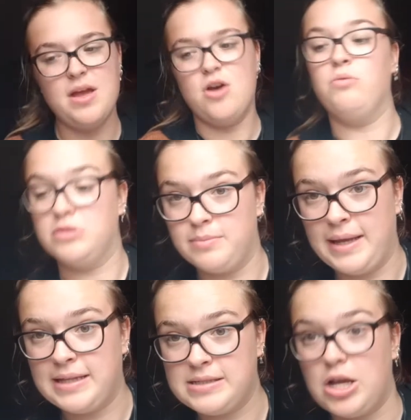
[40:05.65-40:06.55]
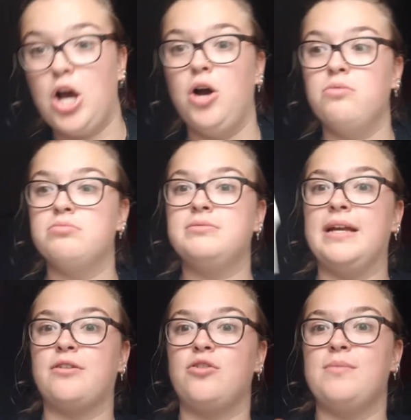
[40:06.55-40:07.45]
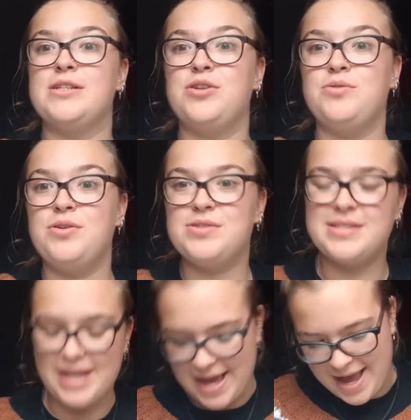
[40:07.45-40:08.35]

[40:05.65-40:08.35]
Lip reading: want to make this. Oh, there go my show notes.